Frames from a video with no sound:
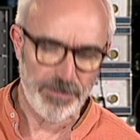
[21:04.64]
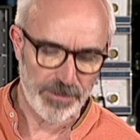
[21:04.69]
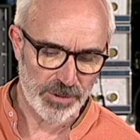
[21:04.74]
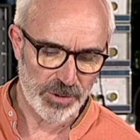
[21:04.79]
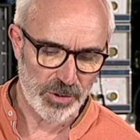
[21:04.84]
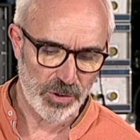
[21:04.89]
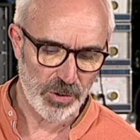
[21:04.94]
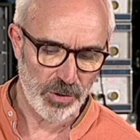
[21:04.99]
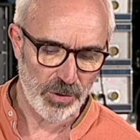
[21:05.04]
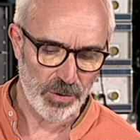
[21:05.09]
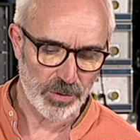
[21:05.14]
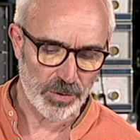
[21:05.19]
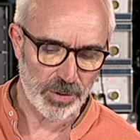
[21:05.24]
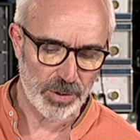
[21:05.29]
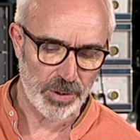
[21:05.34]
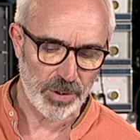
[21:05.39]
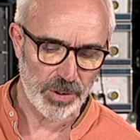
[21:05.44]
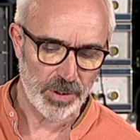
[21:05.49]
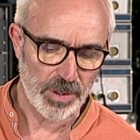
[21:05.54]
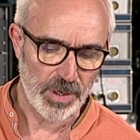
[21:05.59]

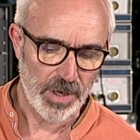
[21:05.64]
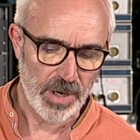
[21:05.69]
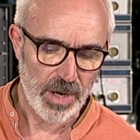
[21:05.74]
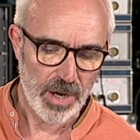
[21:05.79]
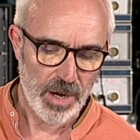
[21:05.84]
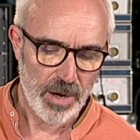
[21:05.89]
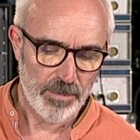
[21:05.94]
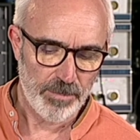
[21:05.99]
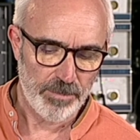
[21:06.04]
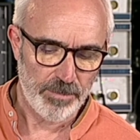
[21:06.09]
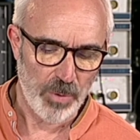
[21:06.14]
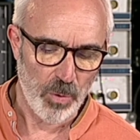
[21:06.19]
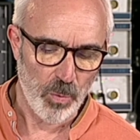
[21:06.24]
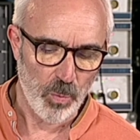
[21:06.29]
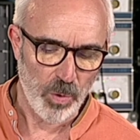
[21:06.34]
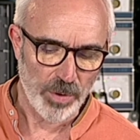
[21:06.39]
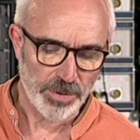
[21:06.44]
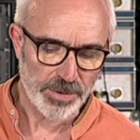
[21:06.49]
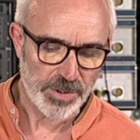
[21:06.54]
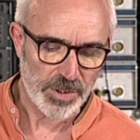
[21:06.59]
took, but
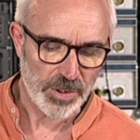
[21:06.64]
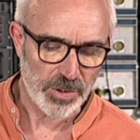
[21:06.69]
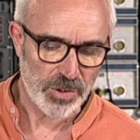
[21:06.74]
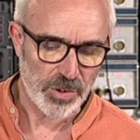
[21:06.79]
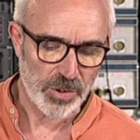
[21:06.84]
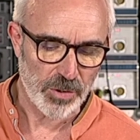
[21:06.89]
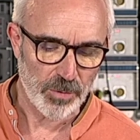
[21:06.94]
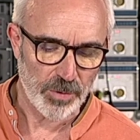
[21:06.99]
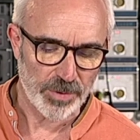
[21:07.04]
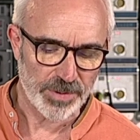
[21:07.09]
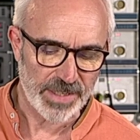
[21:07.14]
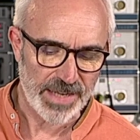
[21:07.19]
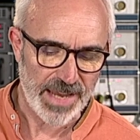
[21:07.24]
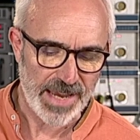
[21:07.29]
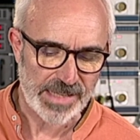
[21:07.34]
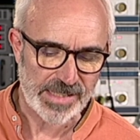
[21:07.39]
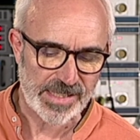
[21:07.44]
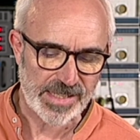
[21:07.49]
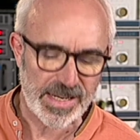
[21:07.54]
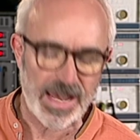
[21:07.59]
wanted to on the
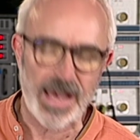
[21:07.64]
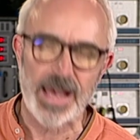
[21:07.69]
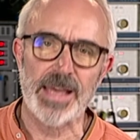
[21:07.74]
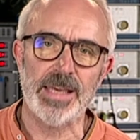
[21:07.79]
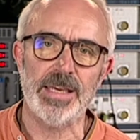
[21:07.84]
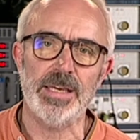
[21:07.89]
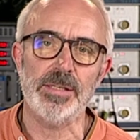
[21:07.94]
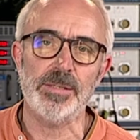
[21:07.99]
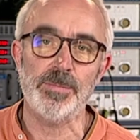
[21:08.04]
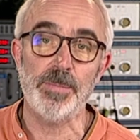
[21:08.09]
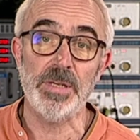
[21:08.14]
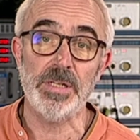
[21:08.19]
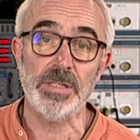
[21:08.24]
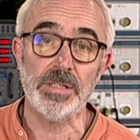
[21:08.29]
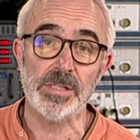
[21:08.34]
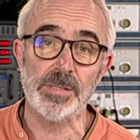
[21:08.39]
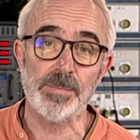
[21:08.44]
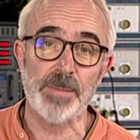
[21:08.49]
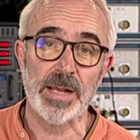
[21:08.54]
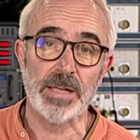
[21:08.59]
next day, has been
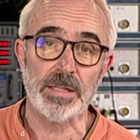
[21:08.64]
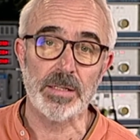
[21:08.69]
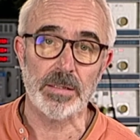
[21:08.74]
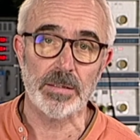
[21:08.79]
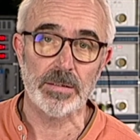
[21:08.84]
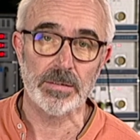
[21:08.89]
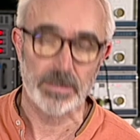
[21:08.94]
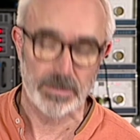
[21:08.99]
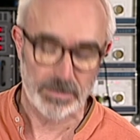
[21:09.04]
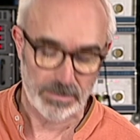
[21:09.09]
dismantled.